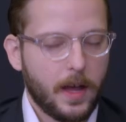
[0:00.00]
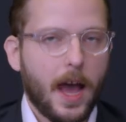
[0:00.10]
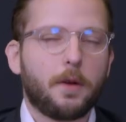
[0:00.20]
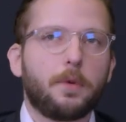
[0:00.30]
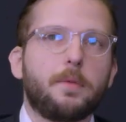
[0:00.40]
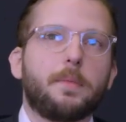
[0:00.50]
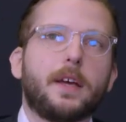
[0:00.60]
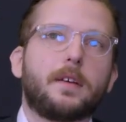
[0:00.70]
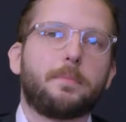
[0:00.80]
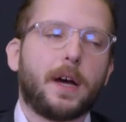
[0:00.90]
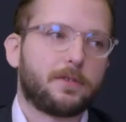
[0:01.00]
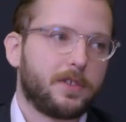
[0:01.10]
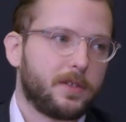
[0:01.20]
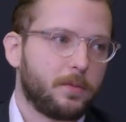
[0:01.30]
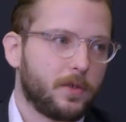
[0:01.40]
How do we make
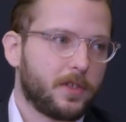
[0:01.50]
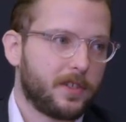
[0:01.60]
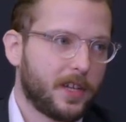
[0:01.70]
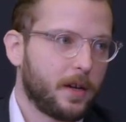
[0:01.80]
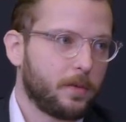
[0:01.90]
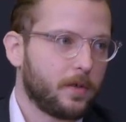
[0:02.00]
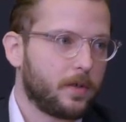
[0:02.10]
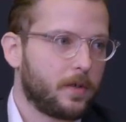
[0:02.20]
batteries more sustainable?